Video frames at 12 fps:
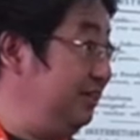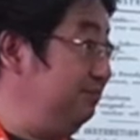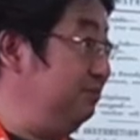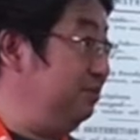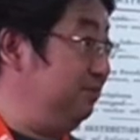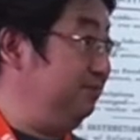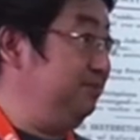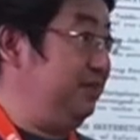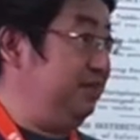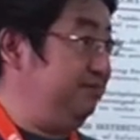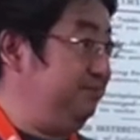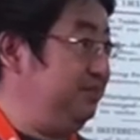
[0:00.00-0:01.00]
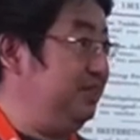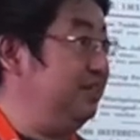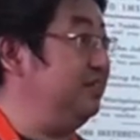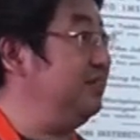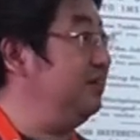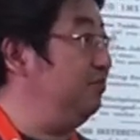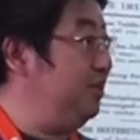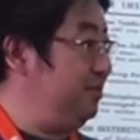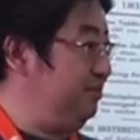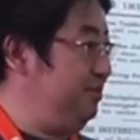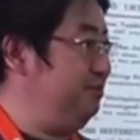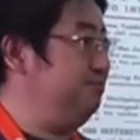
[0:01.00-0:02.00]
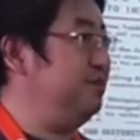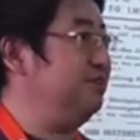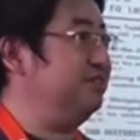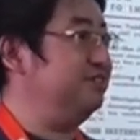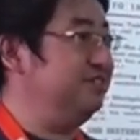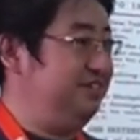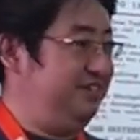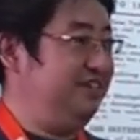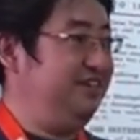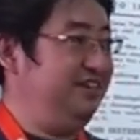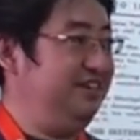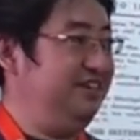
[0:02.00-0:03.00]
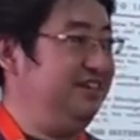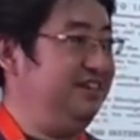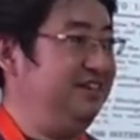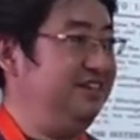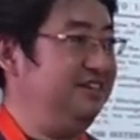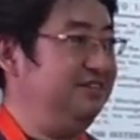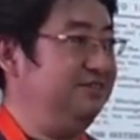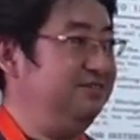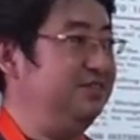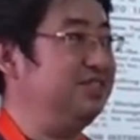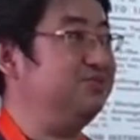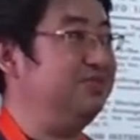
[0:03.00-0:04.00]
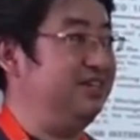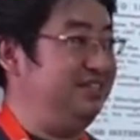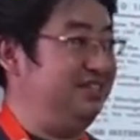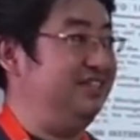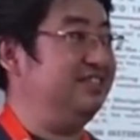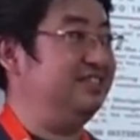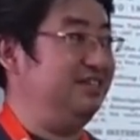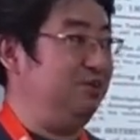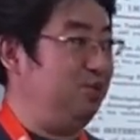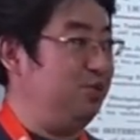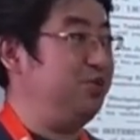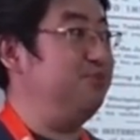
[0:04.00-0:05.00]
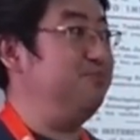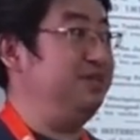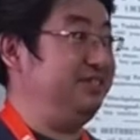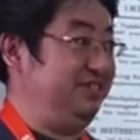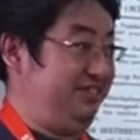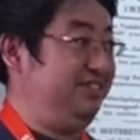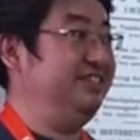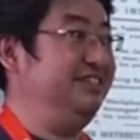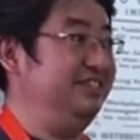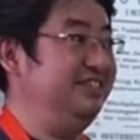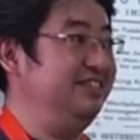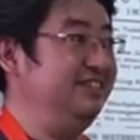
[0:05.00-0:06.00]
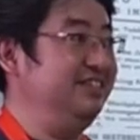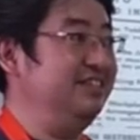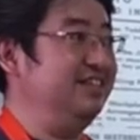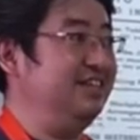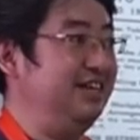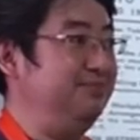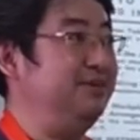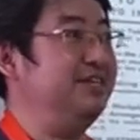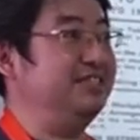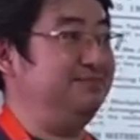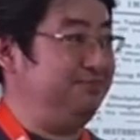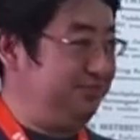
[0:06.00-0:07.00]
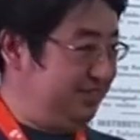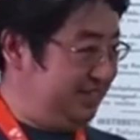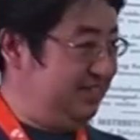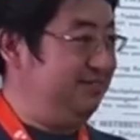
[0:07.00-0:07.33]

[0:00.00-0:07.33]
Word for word: F.J. Roethlisberger, who is running the Hawthorne method about the productivity?